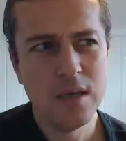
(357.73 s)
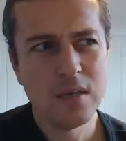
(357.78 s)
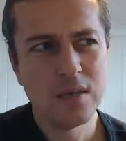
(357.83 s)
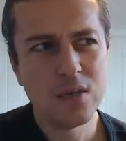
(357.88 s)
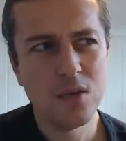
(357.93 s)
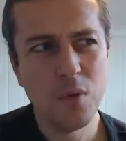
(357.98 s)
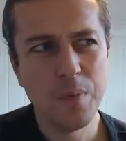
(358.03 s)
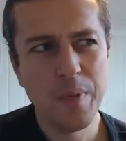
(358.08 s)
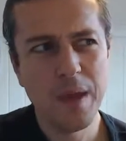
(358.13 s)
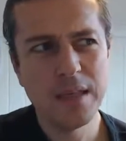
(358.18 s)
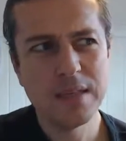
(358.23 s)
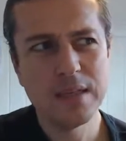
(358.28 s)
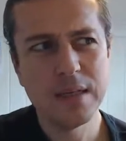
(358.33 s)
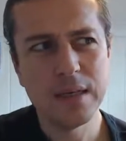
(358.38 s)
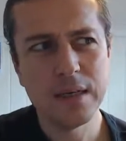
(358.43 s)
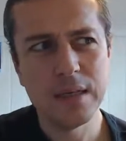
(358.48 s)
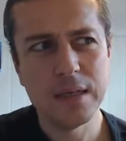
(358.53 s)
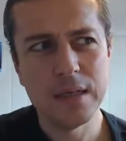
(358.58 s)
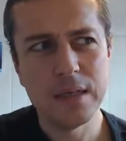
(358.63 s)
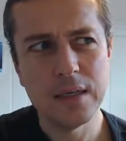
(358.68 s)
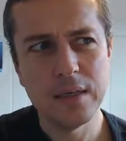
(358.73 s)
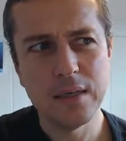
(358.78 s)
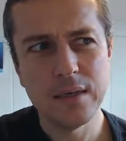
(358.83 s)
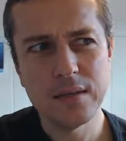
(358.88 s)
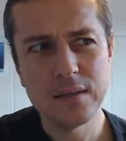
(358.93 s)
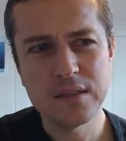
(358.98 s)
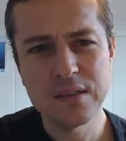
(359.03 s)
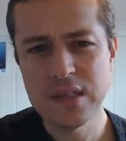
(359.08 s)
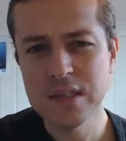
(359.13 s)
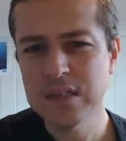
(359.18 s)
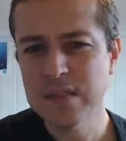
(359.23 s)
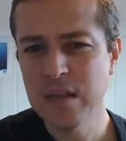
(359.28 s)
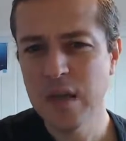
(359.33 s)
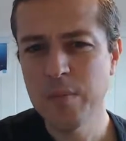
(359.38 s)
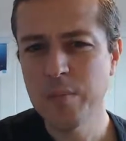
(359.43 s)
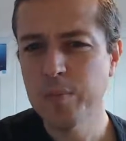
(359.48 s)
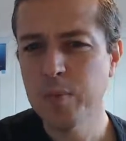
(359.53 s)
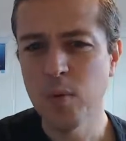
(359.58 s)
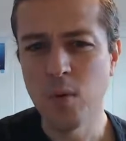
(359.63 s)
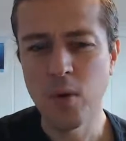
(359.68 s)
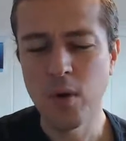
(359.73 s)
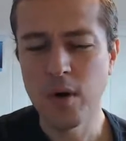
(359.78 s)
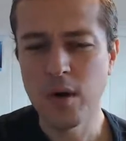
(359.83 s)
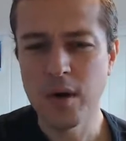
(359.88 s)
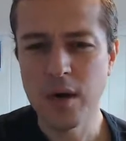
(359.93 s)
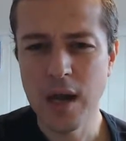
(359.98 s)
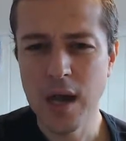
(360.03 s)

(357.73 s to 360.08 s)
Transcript: so basically, since I born,